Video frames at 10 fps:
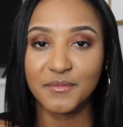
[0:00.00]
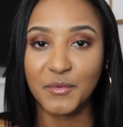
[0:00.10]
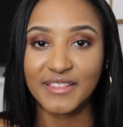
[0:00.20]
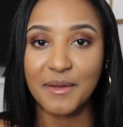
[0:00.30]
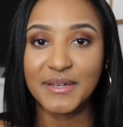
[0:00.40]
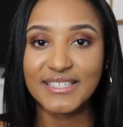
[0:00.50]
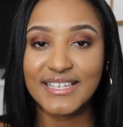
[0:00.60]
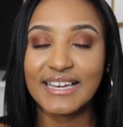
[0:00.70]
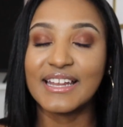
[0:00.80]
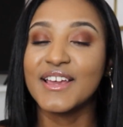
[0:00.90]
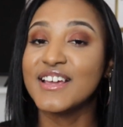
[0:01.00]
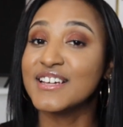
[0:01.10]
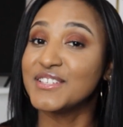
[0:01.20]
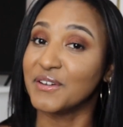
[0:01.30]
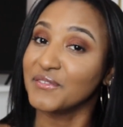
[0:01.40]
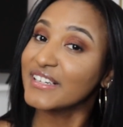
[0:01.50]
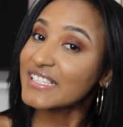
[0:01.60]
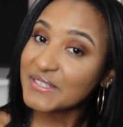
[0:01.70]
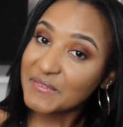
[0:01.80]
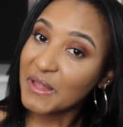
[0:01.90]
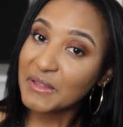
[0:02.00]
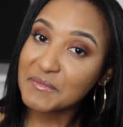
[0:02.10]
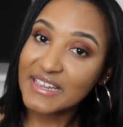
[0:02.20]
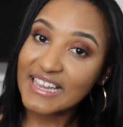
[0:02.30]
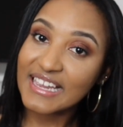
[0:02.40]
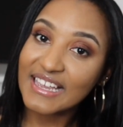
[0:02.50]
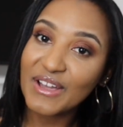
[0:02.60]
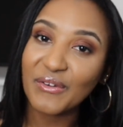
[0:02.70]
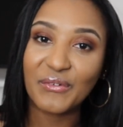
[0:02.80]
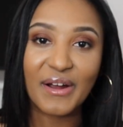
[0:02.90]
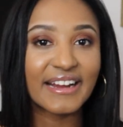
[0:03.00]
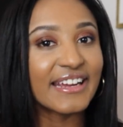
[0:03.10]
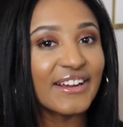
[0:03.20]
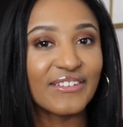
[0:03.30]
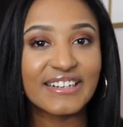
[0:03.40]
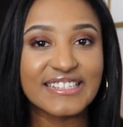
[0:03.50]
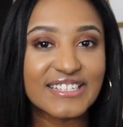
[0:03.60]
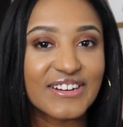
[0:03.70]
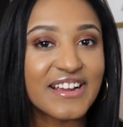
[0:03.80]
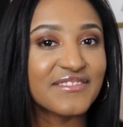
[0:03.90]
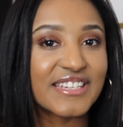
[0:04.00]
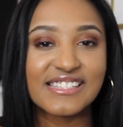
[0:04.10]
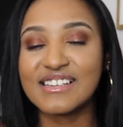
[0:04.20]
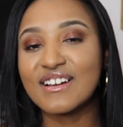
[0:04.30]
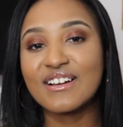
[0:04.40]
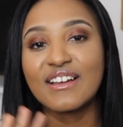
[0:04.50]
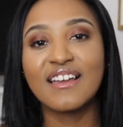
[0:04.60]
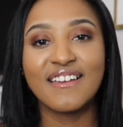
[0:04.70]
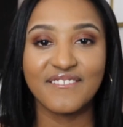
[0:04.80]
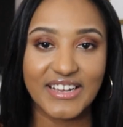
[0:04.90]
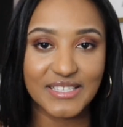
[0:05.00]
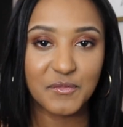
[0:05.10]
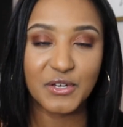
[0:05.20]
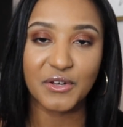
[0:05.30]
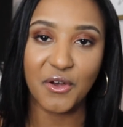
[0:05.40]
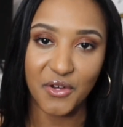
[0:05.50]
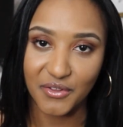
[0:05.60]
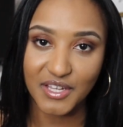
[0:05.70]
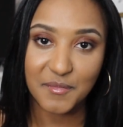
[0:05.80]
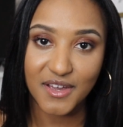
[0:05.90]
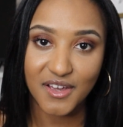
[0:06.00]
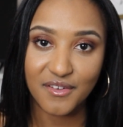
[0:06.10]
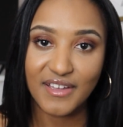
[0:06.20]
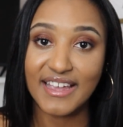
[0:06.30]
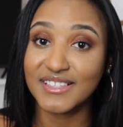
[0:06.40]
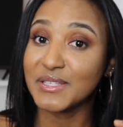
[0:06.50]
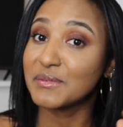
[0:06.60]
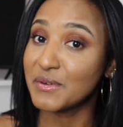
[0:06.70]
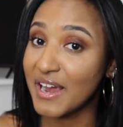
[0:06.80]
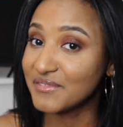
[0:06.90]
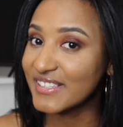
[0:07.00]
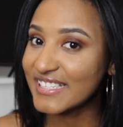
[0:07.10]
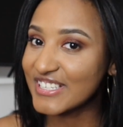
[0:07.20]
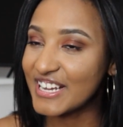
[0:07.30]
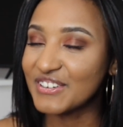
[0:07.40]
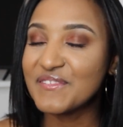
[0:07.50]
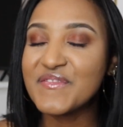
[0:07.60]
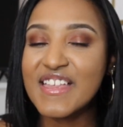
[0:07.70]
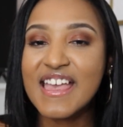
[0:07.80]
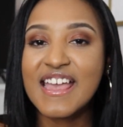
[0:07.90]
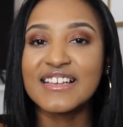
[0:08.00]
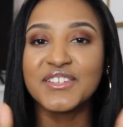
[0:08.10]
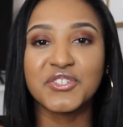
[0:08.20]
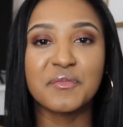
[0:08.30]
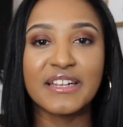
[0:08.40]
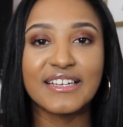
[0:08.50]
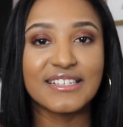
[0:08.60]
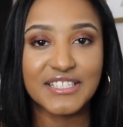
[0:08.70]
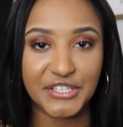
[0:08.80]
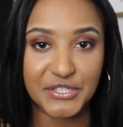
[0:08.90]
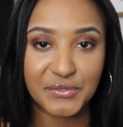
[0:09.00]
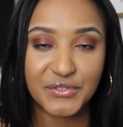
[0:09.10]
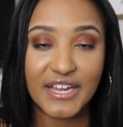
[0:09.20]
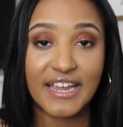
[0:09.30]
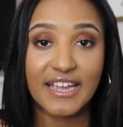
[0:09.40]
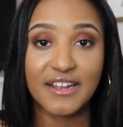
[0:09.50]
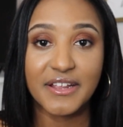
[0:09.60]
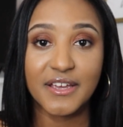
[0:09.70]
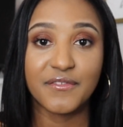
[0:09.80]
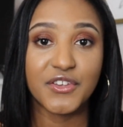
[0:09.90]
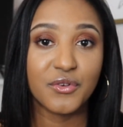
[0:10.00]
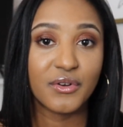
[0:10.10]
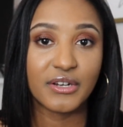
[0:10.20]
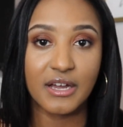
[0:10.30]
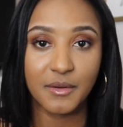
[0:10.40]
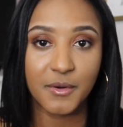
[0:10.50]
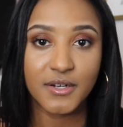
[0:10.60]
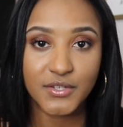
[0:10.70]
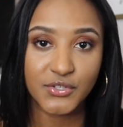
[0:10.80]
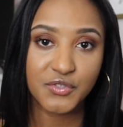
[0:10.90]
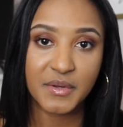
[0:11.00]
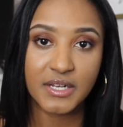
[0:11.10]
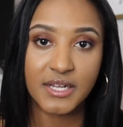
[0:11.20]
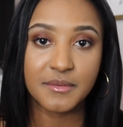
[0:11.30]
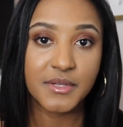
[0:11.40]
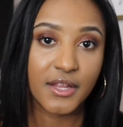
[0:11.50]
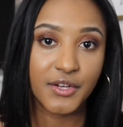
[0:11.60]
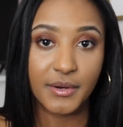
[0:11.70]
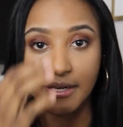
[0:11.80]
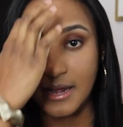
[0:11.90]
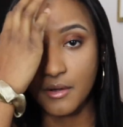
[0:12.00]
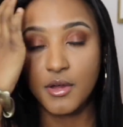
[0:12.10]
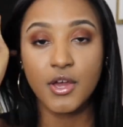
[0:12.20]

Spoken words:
With that being said, don't forget to follow me right here on Instagram, TikTok, Facebook, all the above, and subscribe to the channel. Social media is huge, and if you are not a part of social media, I'm telling you right now,